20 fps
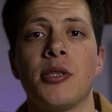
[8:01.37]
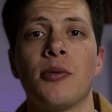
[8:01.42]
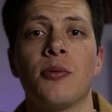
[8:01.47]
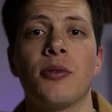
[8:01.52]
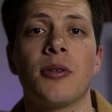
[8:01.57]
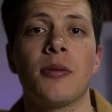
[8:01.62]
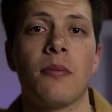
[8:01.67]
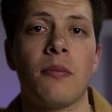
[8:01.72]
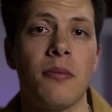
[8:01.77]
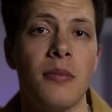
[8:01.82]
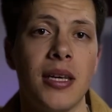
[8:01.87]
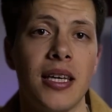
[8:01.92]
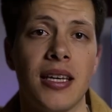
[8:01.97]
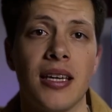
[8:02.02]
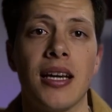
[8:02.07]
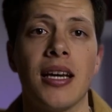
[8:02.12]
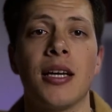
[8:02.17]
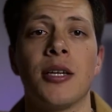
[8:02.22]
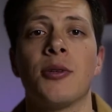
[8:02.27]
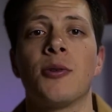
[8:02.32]
want me
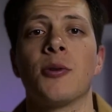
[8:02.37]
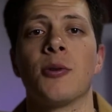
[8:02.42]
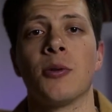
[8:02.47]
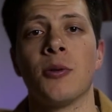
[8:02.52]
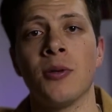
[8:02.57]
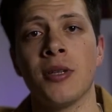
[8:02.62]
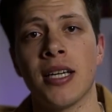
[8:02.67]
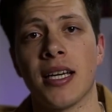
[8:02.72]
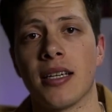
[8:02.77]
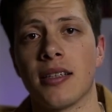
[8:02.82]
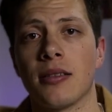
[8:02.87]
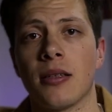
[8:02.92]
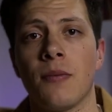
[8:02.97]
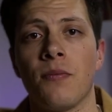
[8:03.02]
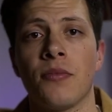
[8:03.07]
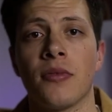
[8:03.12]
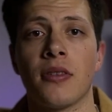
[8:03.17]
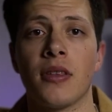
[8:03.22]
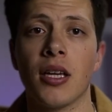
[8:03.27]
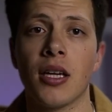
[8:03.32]
to look at,
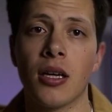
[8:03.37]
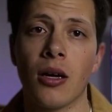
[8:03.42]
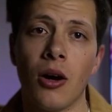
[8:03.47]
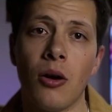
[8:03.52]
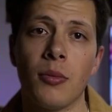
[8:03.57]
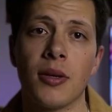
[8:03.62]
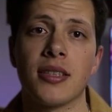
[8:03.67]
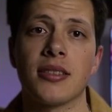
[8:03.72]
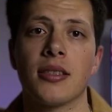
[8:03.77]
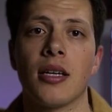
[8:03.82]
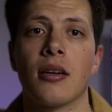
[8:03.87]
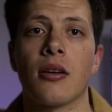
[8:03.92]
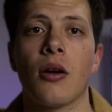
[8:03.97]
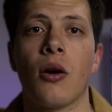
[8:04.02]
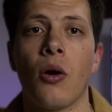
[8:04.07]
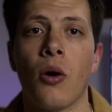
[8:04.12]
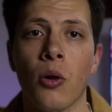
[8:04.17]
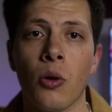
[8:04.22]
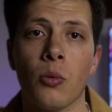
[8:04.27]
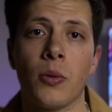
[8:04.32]
the comments are
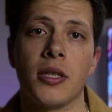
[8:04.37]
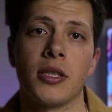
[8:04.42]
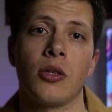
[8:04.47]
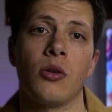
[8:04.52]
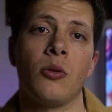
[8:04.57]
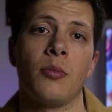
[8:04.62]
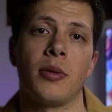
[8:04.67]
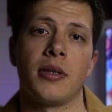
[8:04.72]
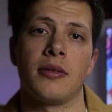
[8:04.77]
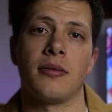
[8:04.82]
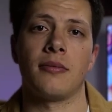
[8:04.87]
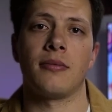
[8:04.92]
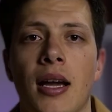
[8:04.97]
always open.